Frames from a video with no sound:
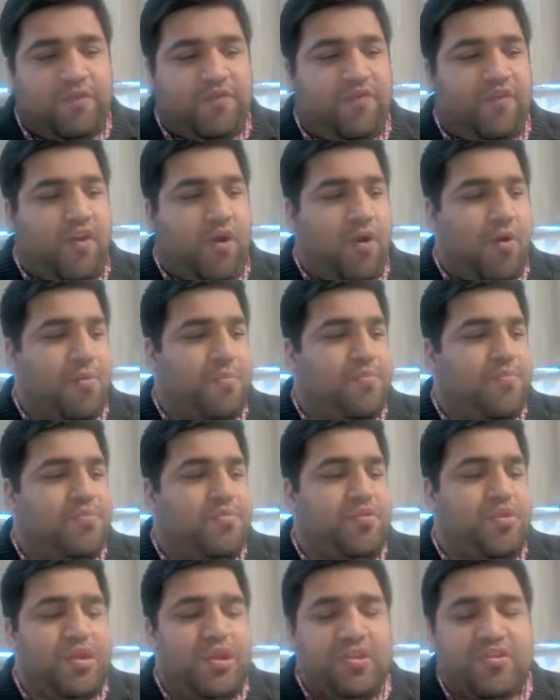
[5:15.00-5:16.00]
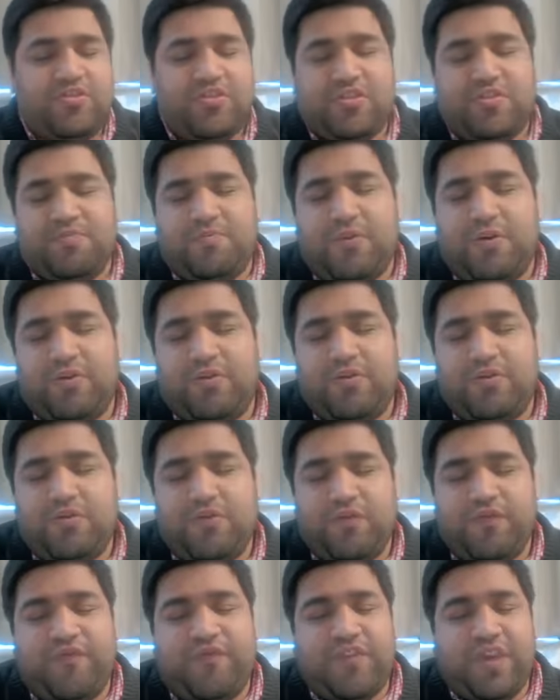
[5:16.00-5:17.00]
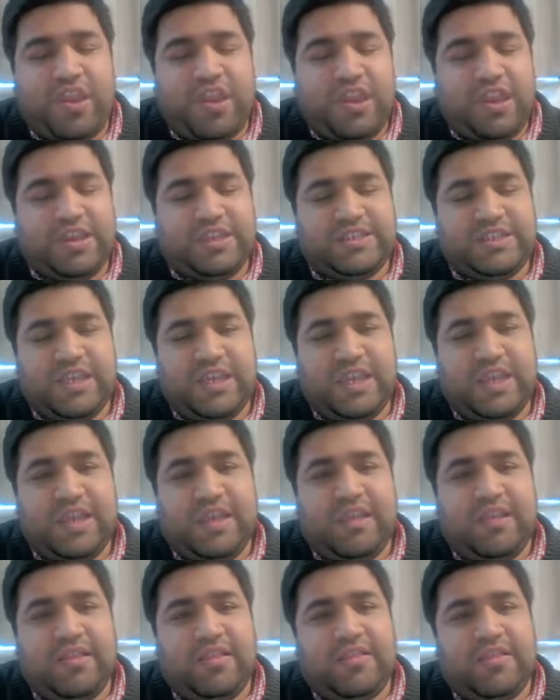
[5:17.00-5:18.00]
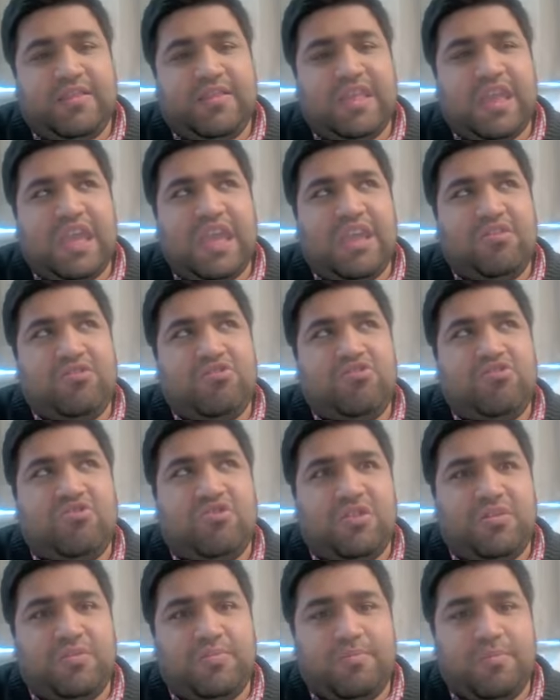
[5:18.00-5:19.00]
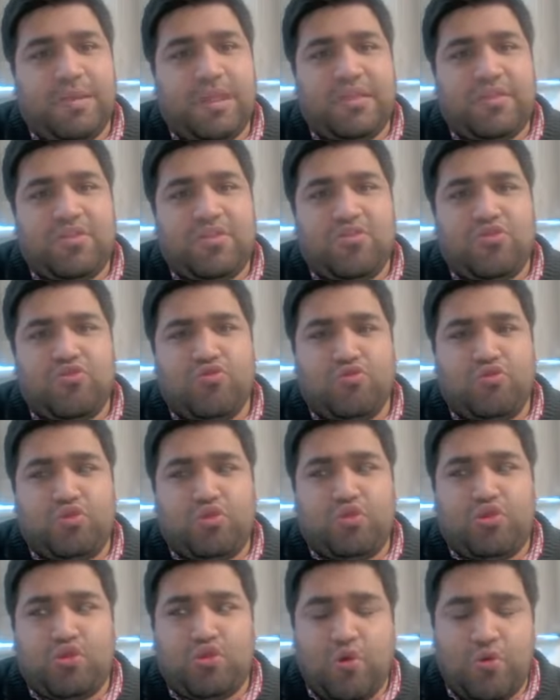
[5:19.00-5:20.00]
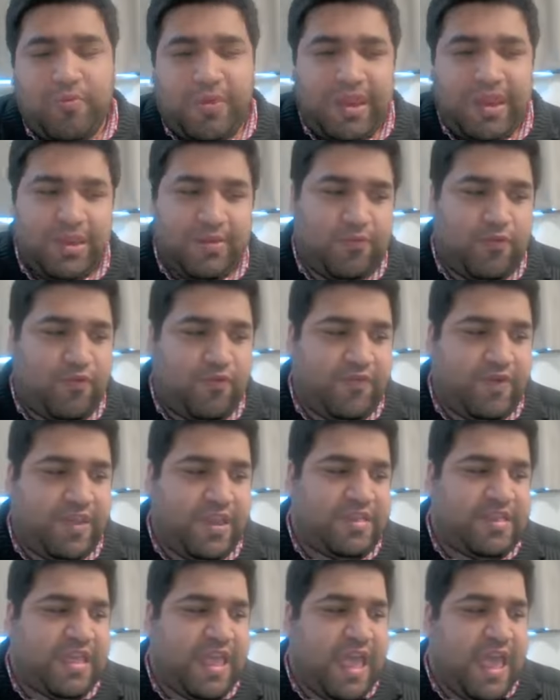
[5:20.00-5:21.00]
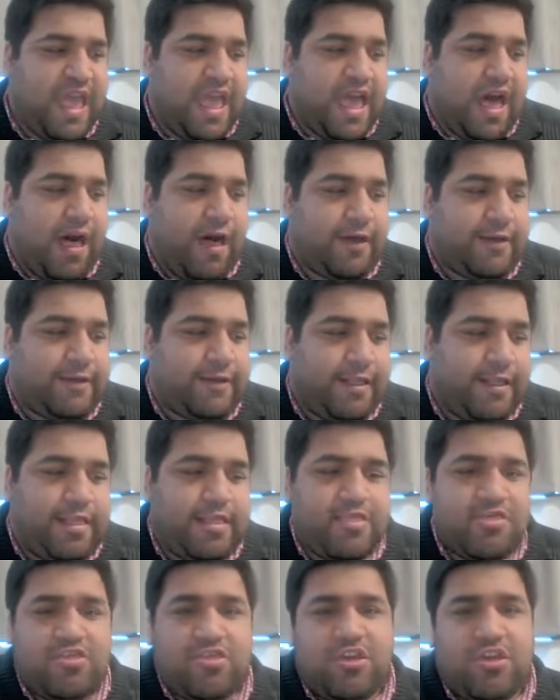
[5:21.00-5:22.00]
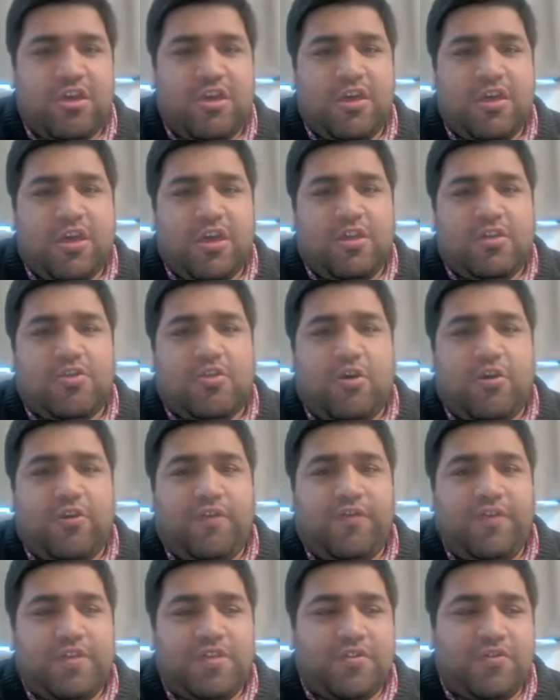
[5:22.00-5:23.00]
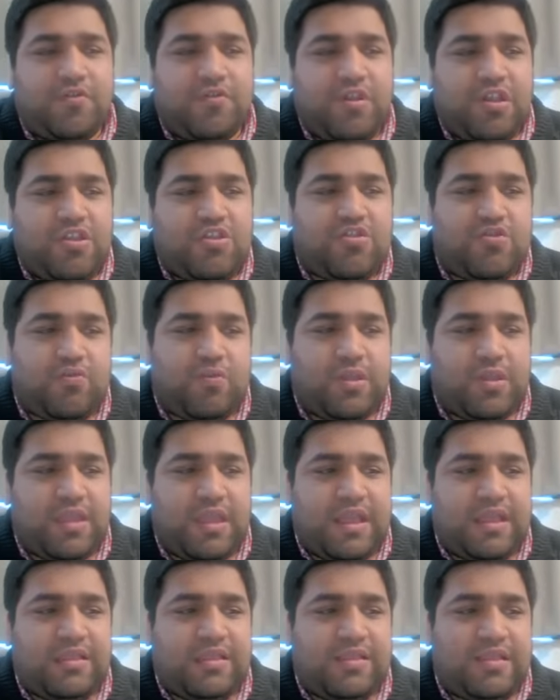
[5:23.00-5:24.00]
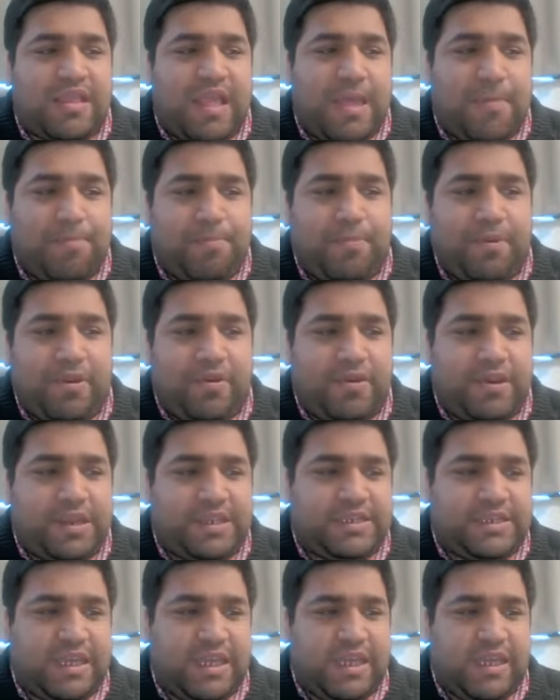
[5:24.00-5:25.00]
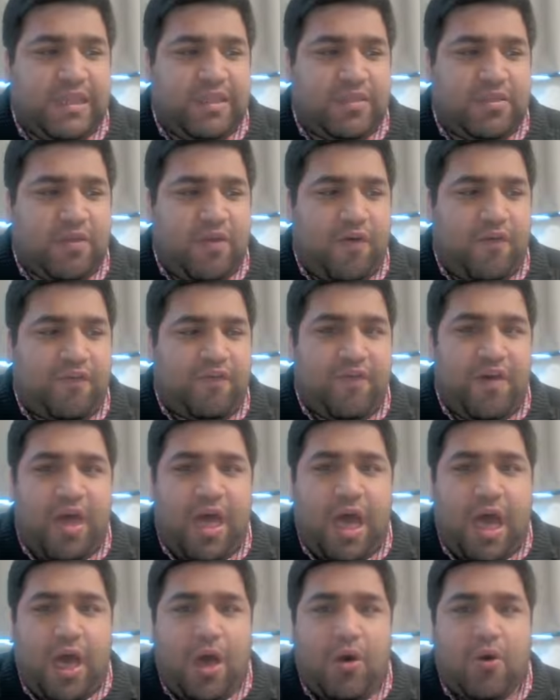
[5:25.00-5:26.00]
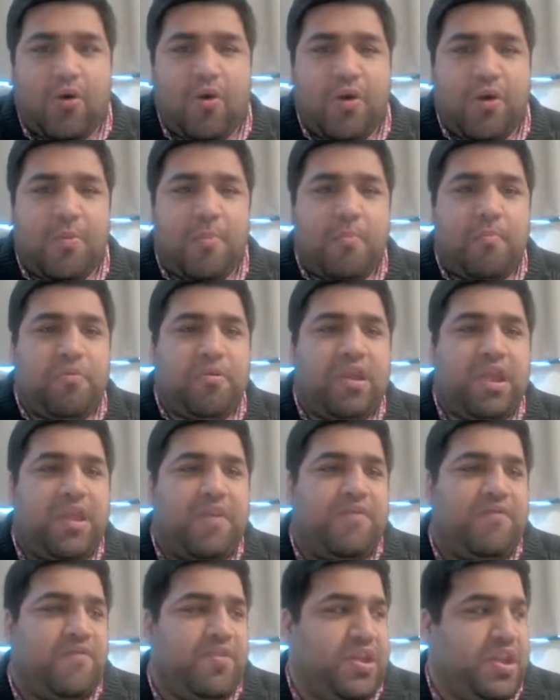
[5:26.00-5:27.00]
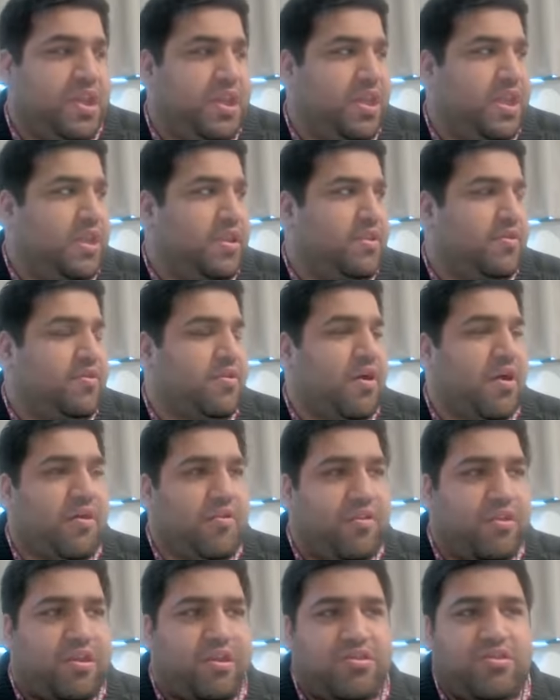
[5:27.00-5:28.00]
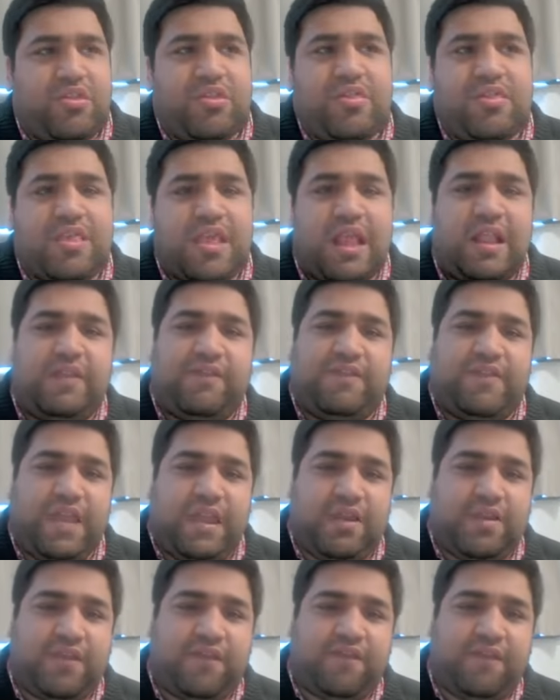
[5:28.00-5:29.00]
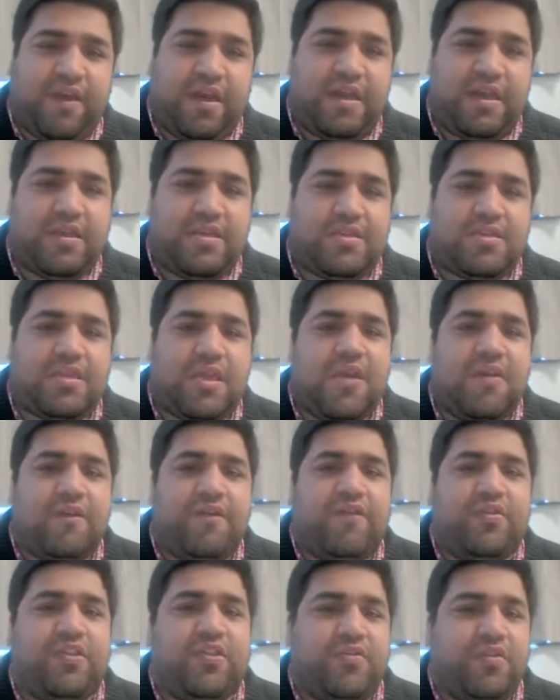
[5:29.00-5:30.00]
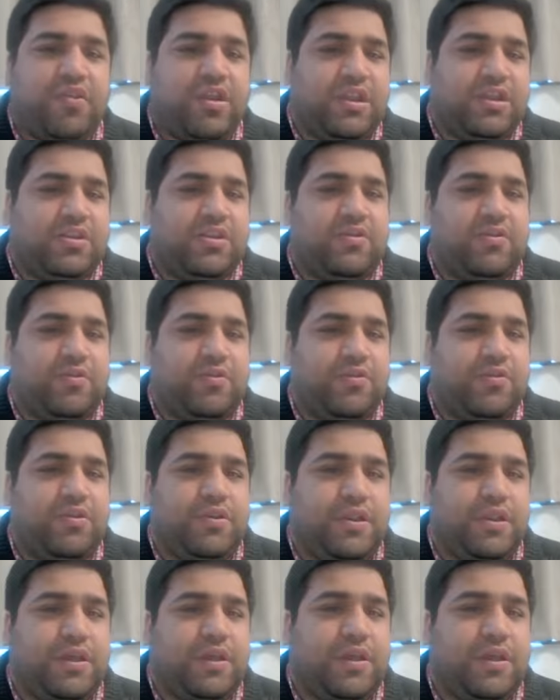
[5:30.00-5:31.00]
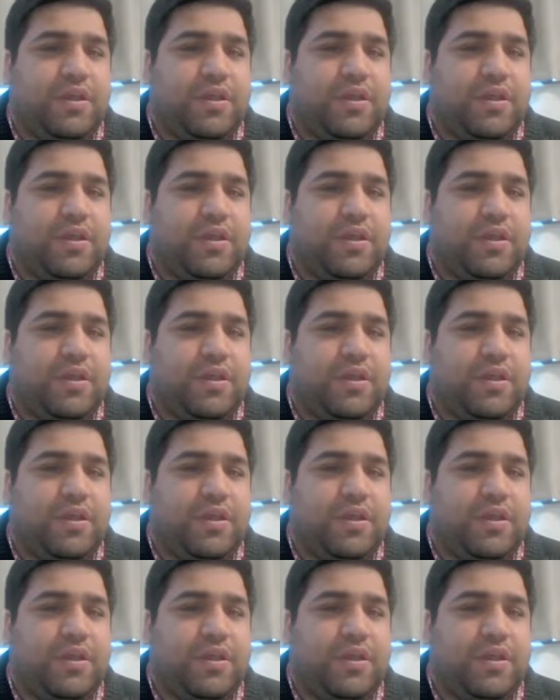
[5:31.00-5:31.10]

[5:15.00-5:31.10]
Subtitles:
From religious books to fairy tales, ancient myths to so many movies, our culture sort of is rich with exemplary tales of how bravery and courage and self sacrifice for the greater good